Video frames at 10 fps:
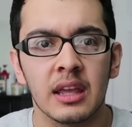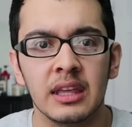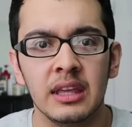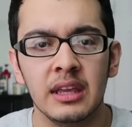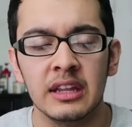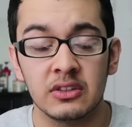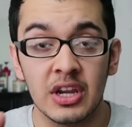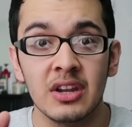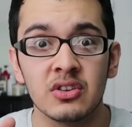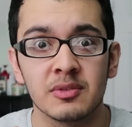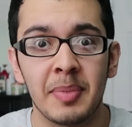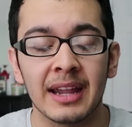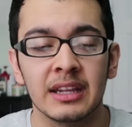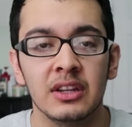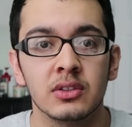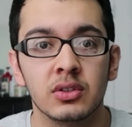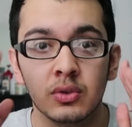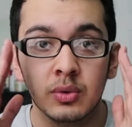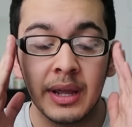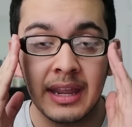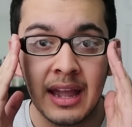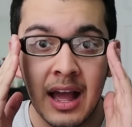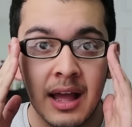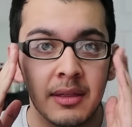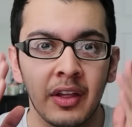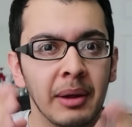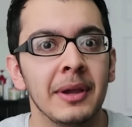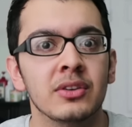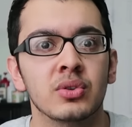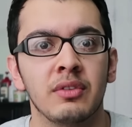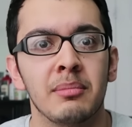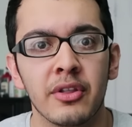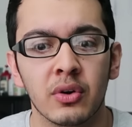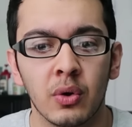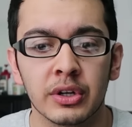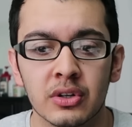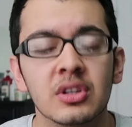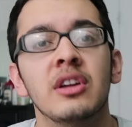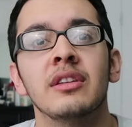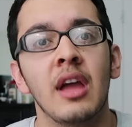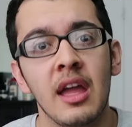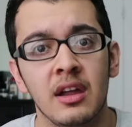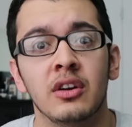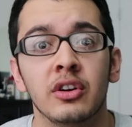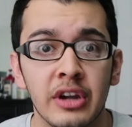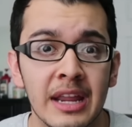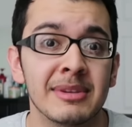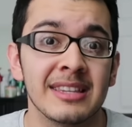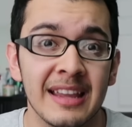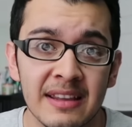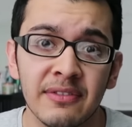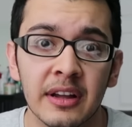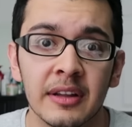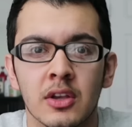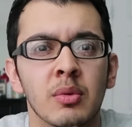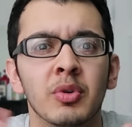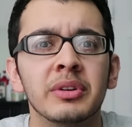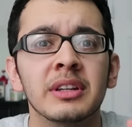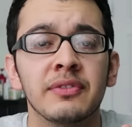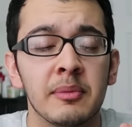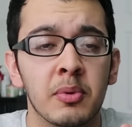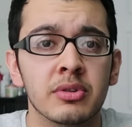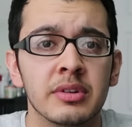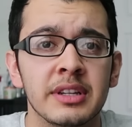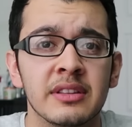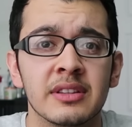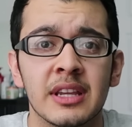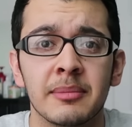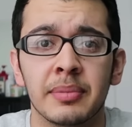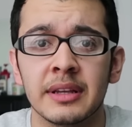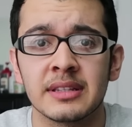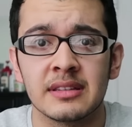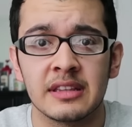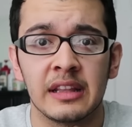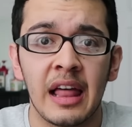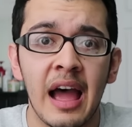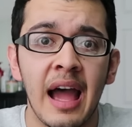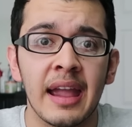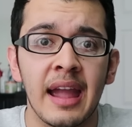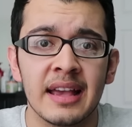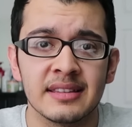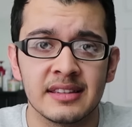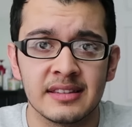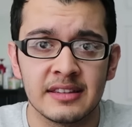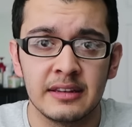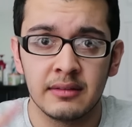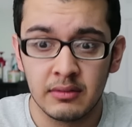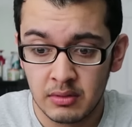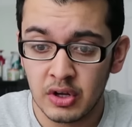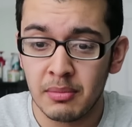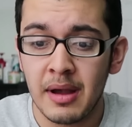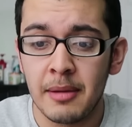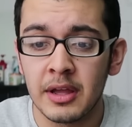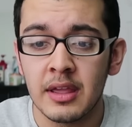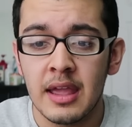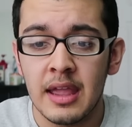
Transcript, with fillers: he it changes back into a uh, like a picture of a mother holding her son. Uh, her name is Eva. So I'm wondering if the portrait is in the same place as in Lie, as is in, you know, Mama,